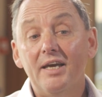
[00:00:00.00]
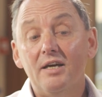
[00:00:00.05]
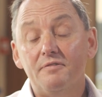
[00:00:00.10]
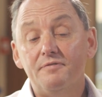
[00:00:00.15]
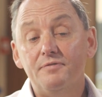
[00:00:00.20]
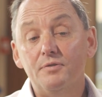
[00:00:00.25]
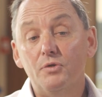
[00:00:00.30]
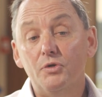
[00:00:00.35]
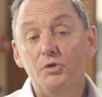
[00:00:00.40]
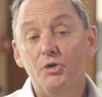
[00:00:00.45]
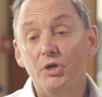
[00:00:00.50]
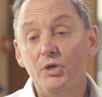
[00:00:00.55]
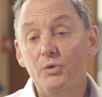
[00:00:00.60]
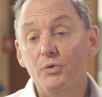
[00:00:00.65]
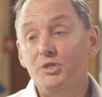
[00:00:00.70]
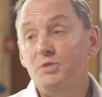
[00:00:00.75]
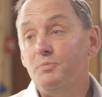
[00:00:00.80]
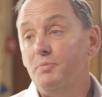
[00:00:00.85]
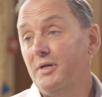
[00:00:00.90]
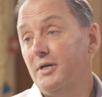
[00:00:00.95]
out for who
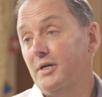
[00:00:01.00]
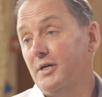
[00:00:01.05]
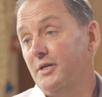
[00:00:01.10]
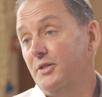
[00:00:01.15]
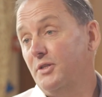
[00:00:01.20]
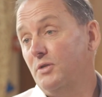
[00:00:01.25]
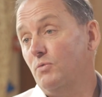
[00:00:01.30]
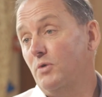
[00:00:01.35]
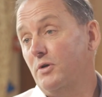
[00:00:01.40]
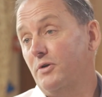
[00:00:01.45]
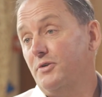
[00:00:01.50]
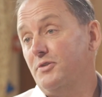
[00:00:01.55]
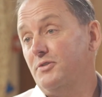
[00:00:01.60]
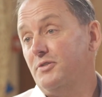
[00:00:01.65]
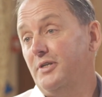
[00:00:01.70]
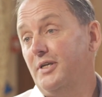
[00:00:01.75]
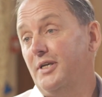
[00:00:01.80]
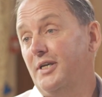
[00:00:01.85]
is behind the warranty.